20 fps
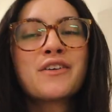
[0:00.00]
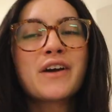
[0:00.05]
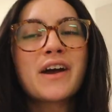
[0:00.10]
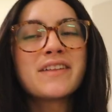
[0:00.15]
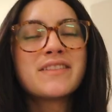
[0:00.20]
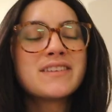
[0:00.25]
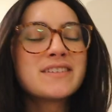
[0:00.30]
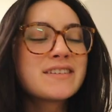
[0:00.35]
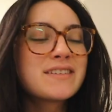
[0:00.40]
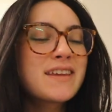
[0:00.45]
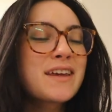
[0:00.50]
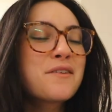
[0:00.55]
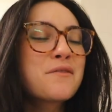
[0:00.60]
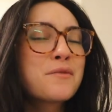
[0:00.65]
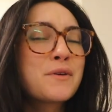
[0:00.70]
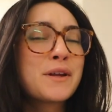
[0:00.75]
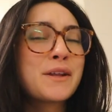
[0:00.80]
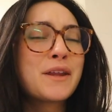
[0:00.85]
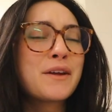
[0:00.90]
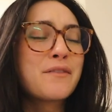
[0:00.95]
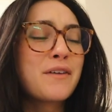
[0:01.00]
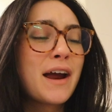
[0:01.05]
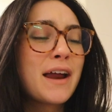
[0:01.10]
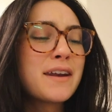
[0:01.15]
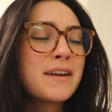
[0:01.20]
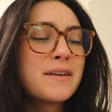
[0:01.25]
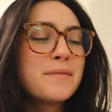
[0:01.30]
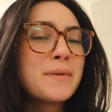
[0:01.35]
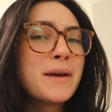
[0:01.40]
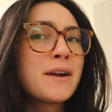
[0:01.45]
Okay, this is like really
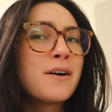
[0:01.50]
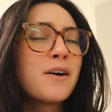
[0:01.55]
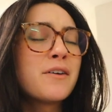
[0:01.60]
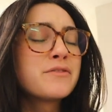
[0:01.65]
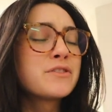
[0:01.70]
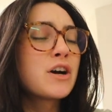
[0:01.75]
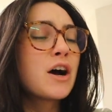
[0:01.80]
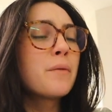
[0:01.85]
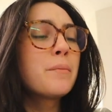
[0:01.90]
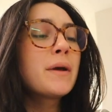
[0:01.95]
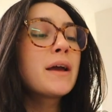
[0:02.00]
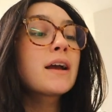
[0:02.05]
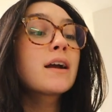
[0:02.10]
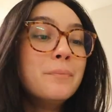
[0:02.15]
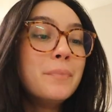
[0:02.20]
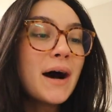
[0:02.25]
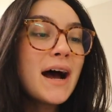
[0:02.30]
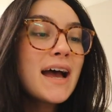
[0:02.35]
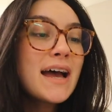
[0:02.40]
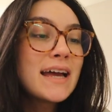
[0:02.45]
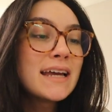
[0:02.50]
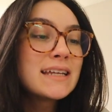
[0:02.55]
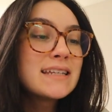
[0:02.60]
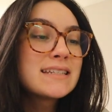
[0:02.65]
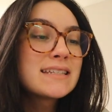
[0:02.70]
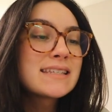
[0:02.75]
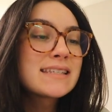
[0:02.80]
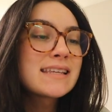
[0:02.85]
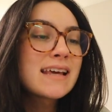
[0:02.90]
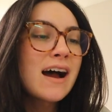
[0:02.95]
random and off topic,
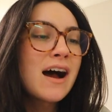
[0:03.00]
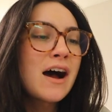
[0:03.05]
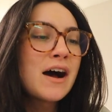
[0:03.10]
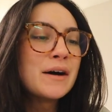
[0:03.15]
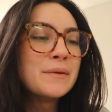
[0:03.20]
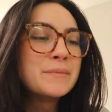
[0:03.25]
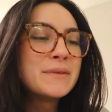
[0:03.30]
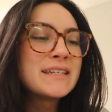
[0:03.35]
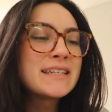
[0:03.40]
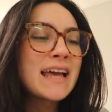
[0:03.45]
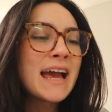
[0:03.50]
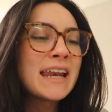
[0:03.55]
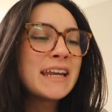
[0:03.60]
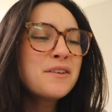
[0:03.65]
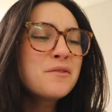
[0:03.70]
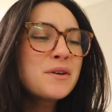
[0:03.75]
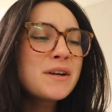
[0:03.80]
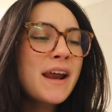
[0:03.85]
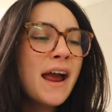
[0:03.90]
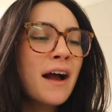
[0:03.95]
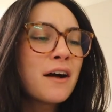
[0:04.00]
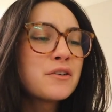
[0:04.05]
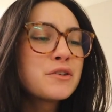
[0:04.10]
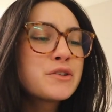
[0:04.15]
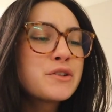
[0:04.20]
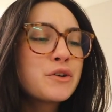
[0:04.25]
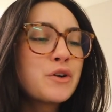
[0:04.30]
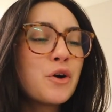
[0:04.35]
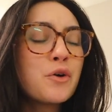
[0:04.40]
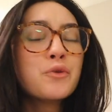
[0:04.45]
but um, does anyone
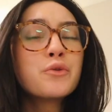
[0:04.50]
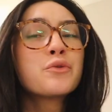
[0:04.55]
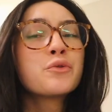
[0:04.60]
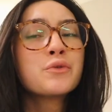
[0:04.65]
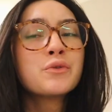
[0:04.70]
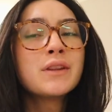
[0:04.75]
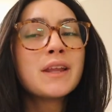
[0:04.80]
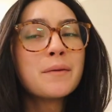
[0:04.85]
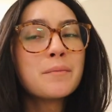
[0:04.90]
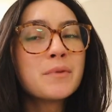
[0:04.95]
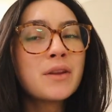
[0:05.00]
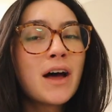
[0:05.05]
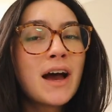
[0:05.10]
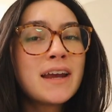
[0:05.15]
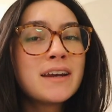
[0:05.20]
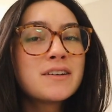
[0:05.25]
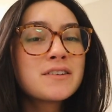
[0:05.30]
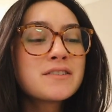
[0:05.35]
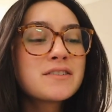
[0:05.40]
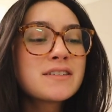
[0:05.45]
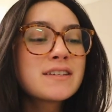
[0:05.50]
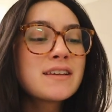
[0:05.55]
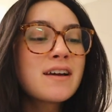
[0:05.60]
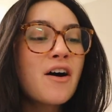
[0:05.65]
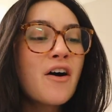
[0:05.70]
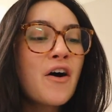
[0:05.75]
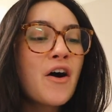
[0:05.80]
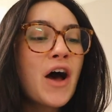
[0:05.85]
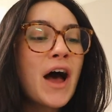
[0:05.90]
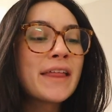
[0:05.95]
else go through lip liners
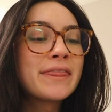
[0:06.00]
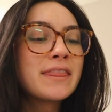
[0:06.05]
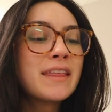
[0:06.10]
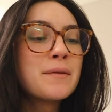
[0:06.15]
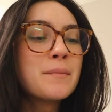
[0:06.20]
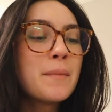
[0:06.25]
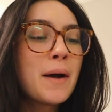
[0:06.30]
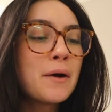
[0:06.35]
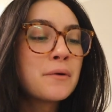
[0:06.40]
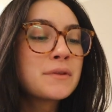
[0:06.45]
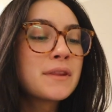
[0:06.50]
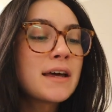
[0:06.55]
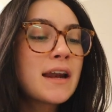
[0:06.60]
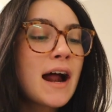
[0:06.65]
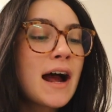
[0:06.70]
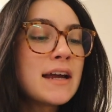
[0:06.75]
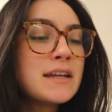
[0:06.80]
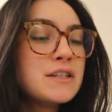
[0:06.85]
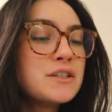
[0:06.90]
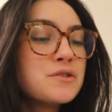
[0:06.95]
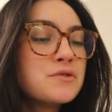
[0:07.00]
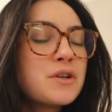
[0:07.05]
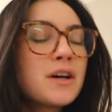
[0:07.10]
at the amount that I do?